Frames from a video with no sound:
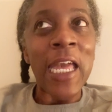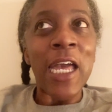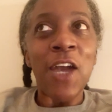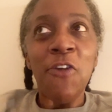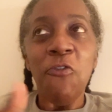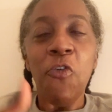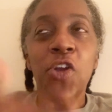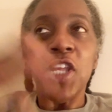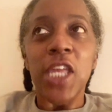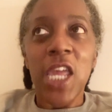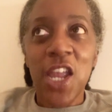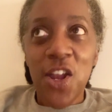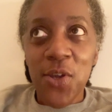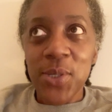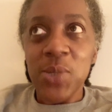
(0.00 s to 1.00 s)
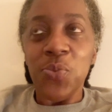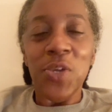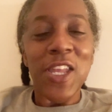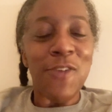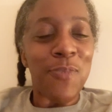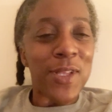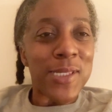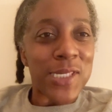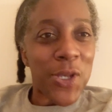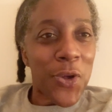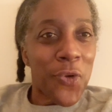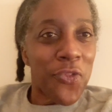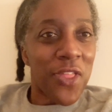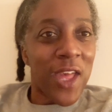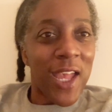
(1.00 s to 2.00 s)
For years, we have been
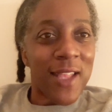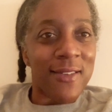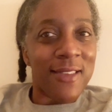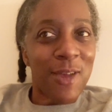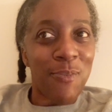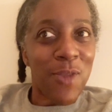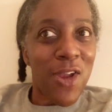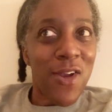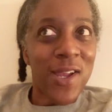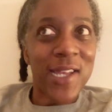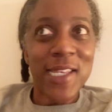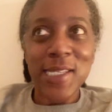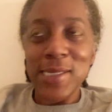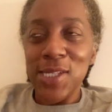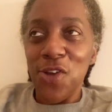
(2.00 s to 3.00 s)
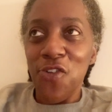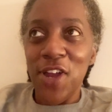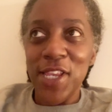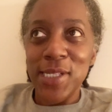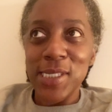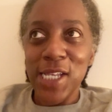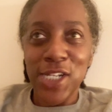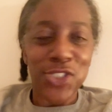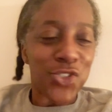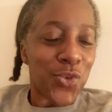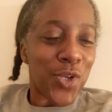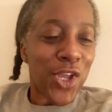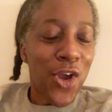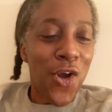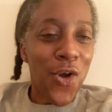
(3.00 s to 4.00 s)
told that America is the greatest
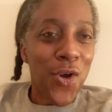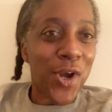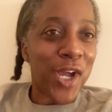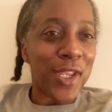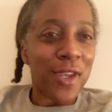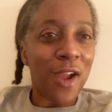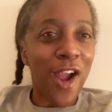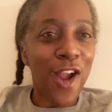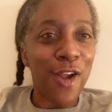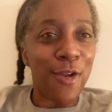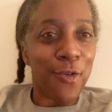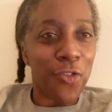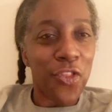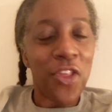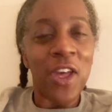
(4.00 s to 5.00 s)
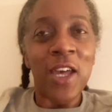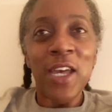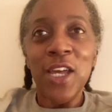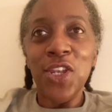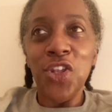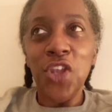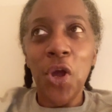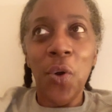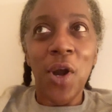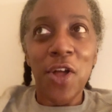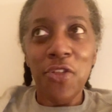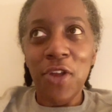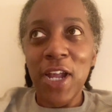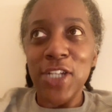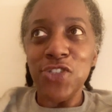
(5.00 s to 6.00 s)
country on earth. No
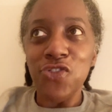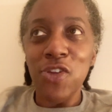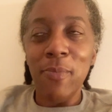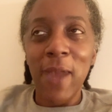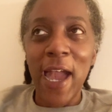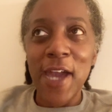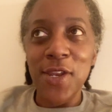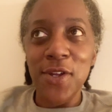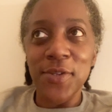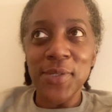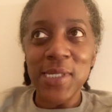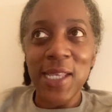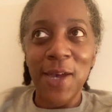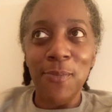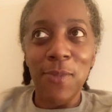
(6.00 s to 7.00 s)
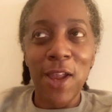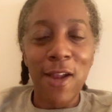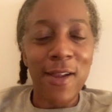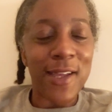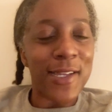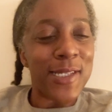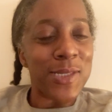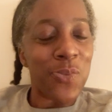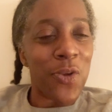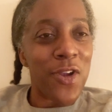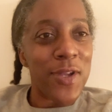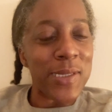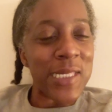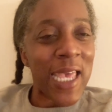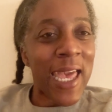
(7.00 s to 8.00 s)
other country matters. America is where
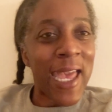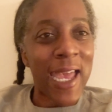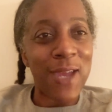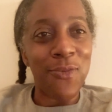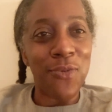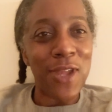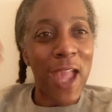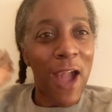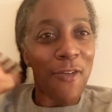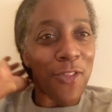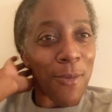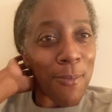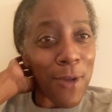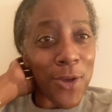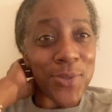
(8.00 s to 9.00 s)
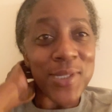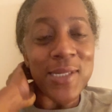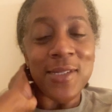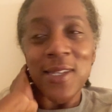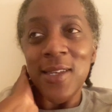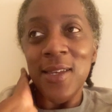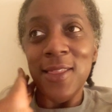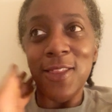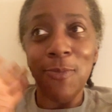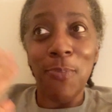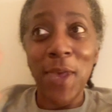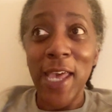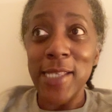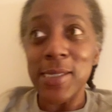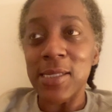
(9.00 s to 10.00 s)
it's at. We have the most, the
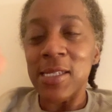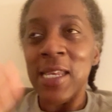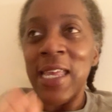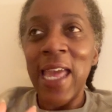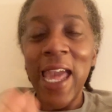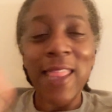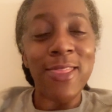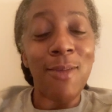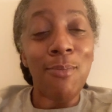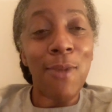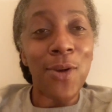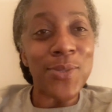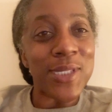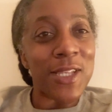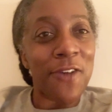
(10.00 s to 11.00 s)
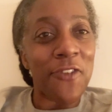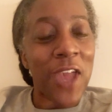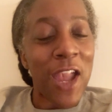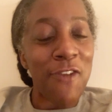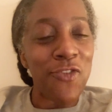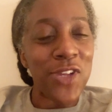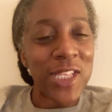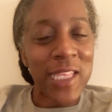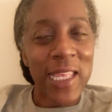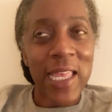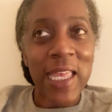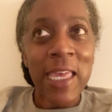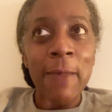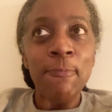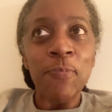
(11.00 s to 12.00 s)
best, and the most of everything.